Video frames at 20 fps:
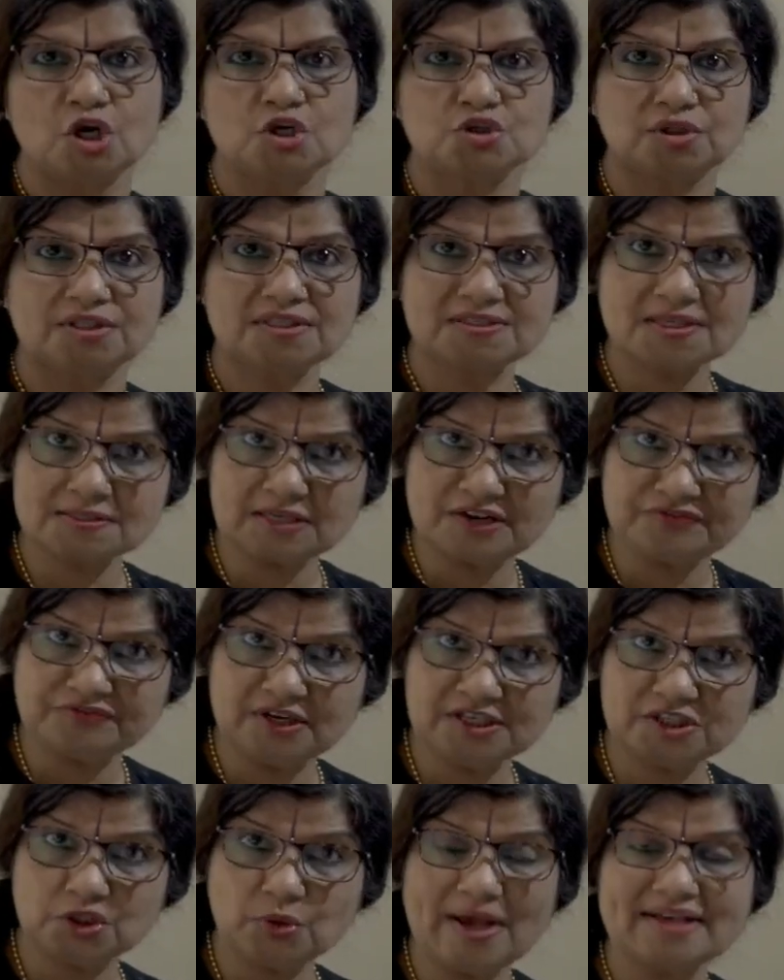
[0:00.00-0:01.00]
So this is
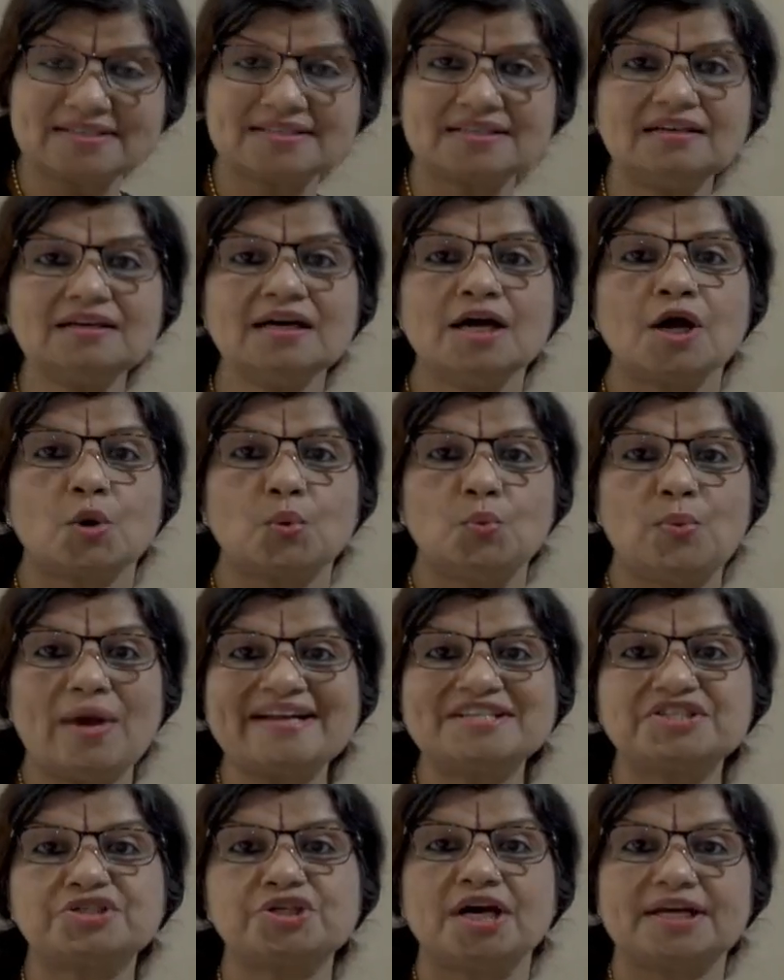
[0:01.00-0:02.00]
referred to as a
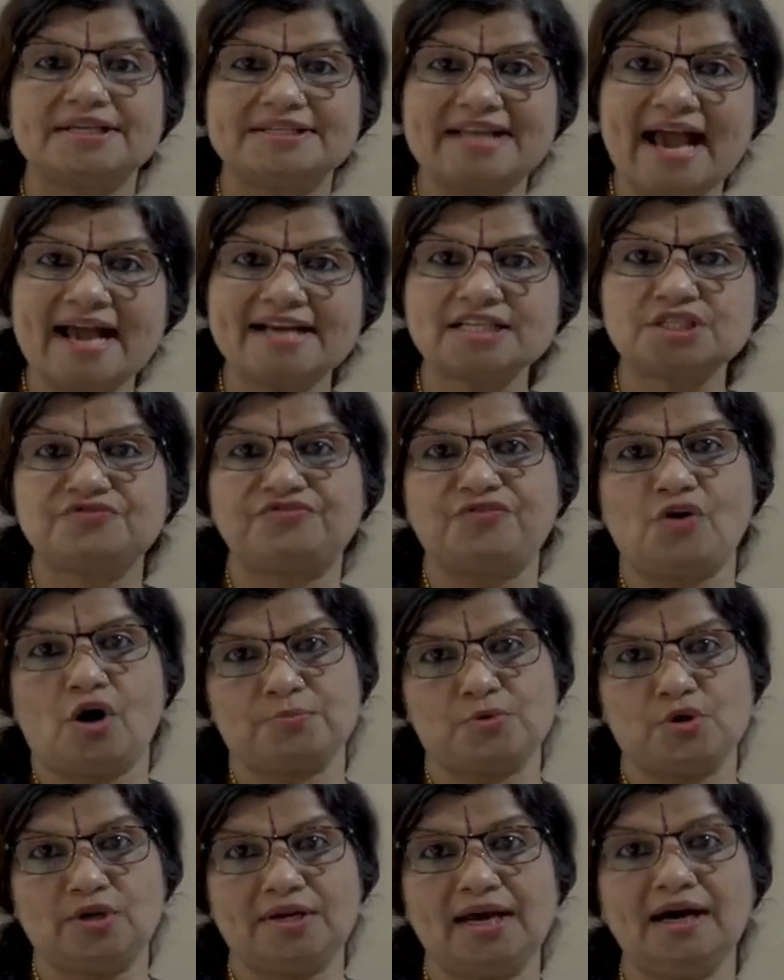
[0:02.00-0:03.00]
wedge dash
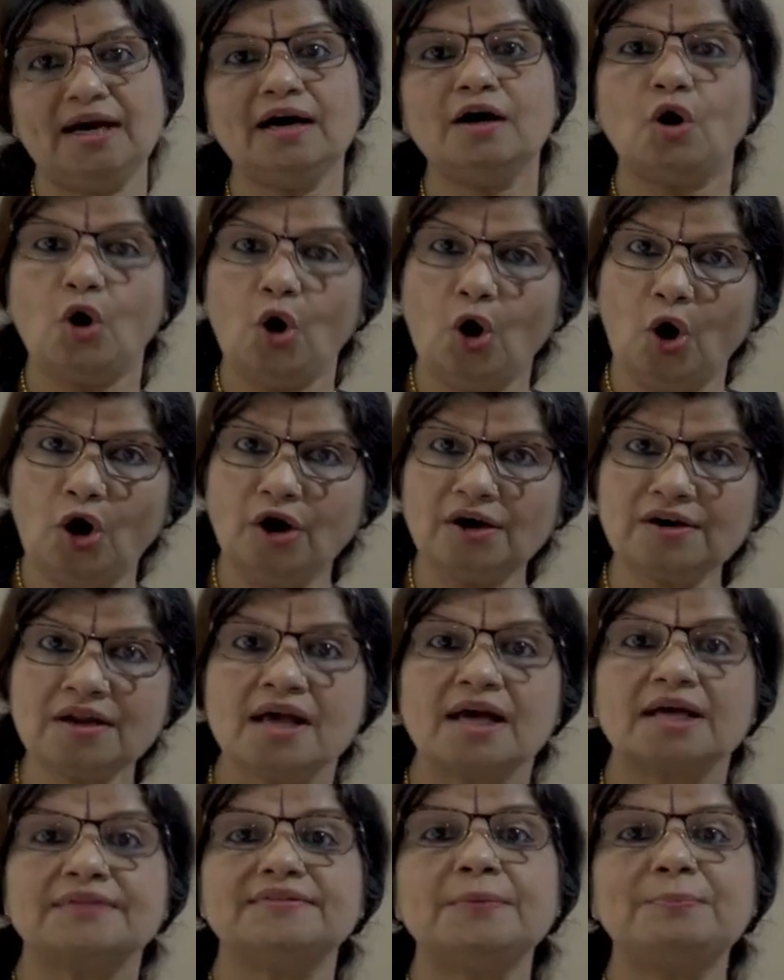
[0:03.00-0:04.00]
formula or
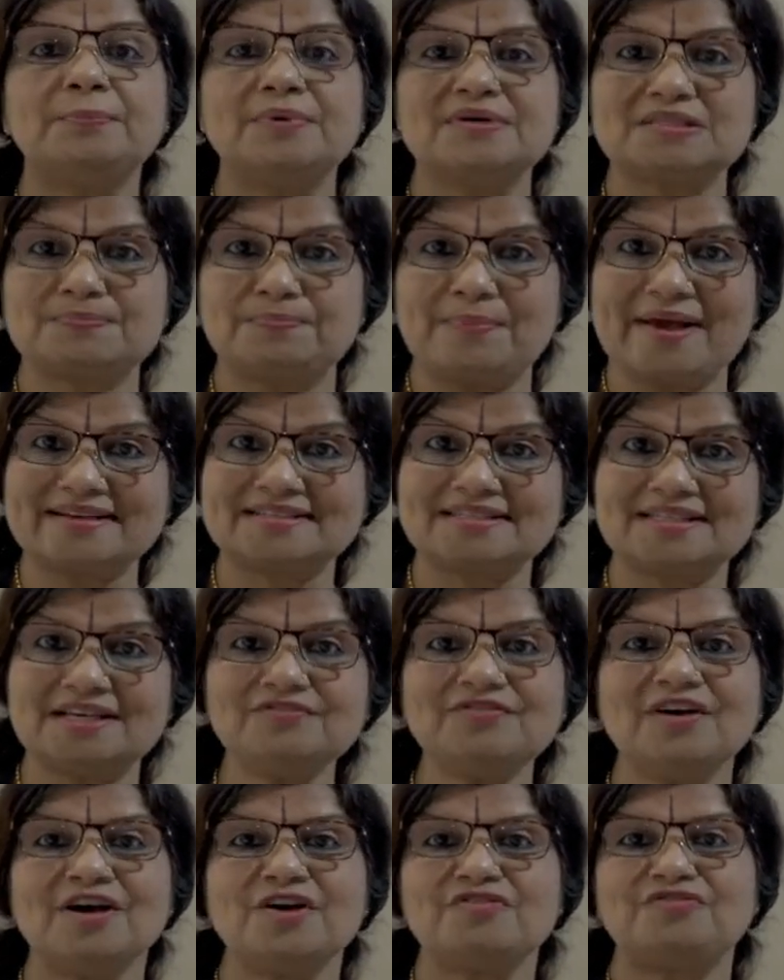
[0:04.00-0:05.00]
the
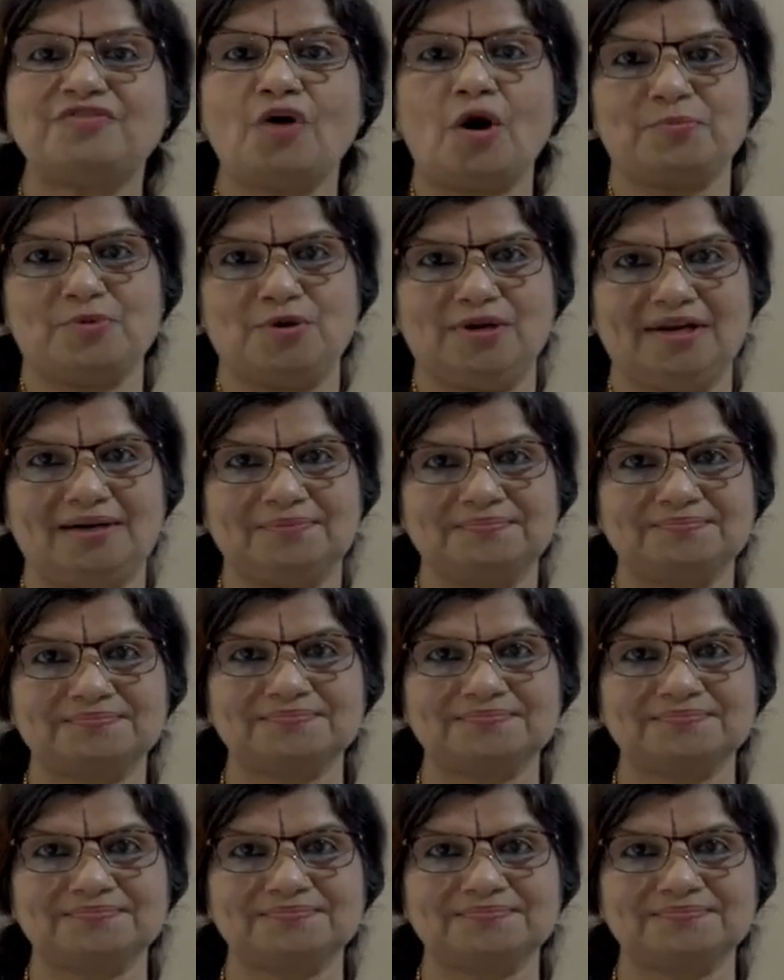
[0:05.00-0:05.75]
perspective formula.